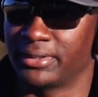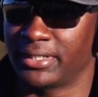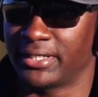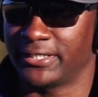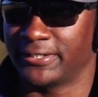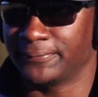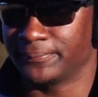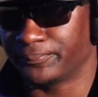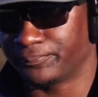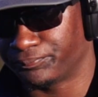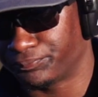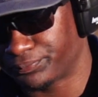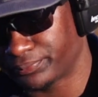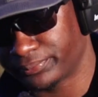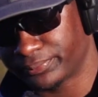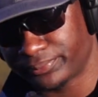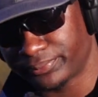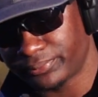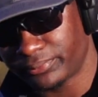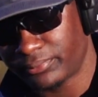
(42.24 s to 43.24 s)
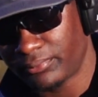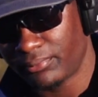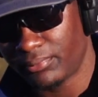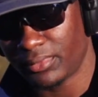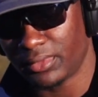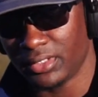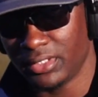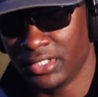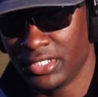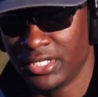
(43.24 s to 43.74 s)
Night.
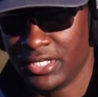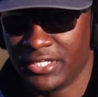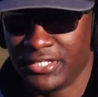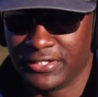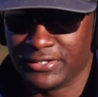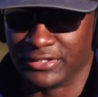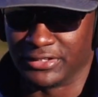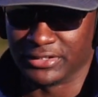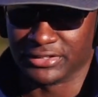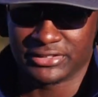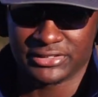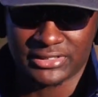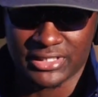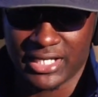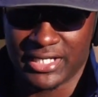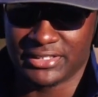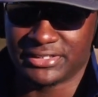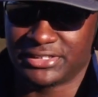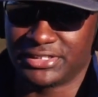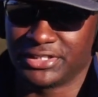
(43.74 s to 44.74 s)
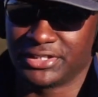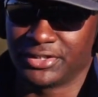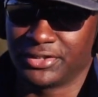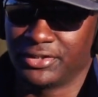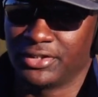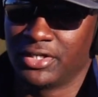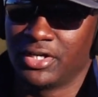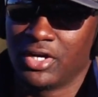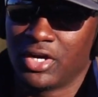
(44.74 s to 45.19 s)
The sights here